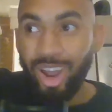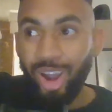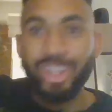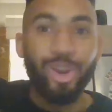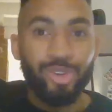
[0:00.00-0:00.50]

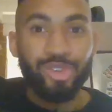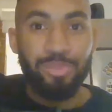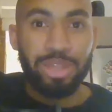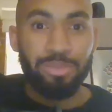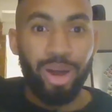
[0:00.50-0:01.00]
Are they going
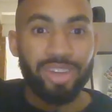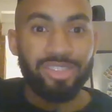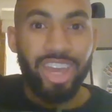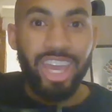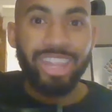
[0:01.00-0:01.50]
through
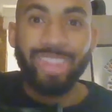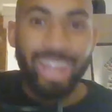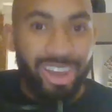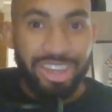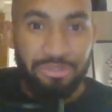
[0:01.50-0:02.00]
menopause? And are
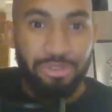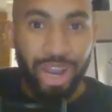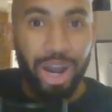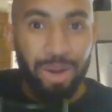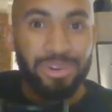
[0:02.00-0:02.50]
they looking
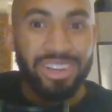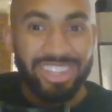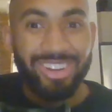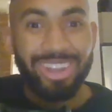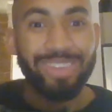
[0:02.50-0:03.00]
for help?
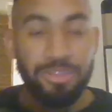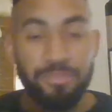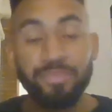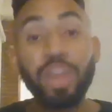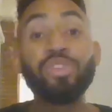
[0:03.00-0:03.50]
You know what I
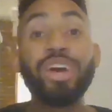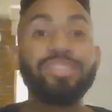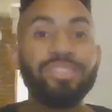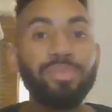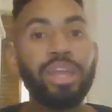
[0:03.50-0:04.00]
mean? So
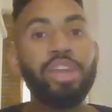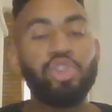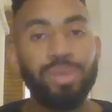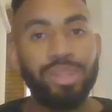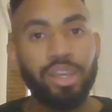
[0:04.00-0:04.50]
that's something that you
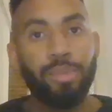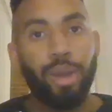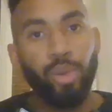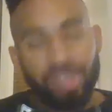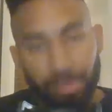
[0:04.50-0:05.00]
should be thinking
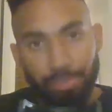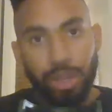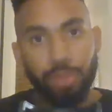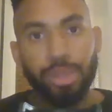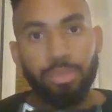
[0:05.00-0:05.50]
about. What is the
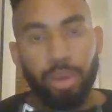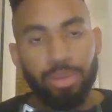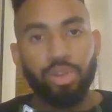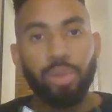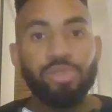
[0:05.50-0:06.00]
bare
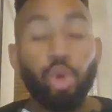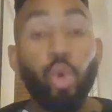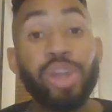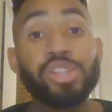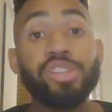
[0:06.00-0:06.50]
minimum in terms of
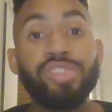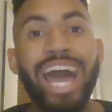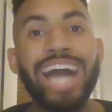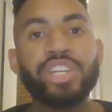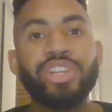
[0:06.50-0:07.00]
questions
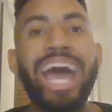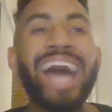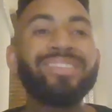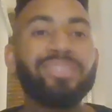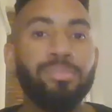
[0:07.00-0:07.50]
I should
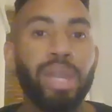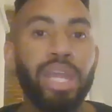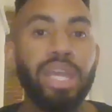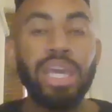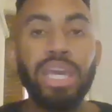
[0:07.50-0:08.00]
ask
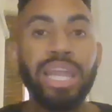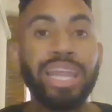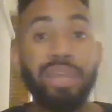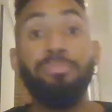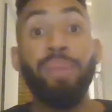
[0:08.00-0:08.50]
somebody
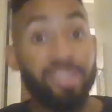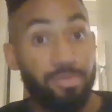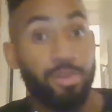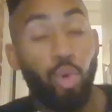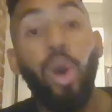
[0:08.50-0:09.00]
that they
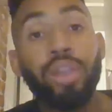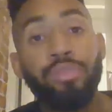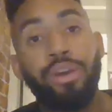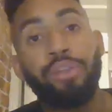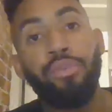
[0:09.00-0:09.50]
must
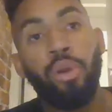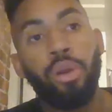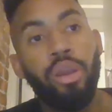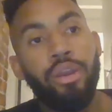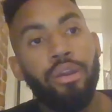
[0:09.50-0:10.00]
qualify
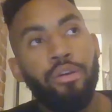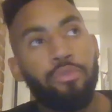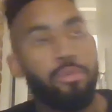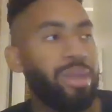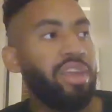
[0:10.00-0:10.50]
for
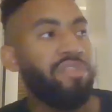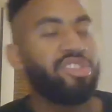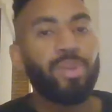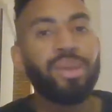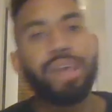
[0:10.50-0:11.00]
me to even
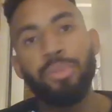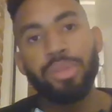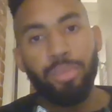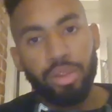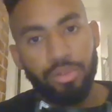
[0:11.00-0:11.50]
spend time
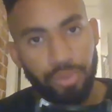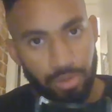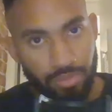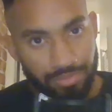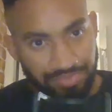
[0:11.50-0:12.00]
with them on the
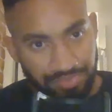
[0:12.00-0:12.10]
phone?